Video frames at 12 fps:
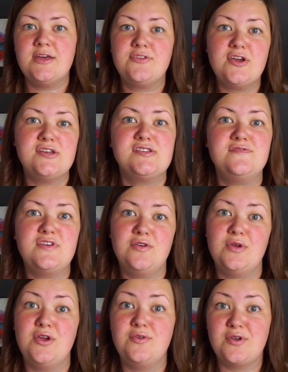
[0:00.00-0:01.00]
Now, those of
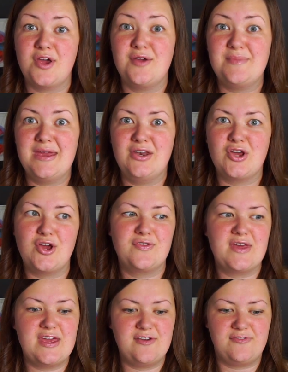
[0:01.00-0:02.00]
you who know me know
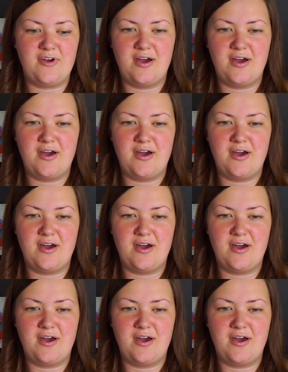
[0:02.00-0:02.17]
that if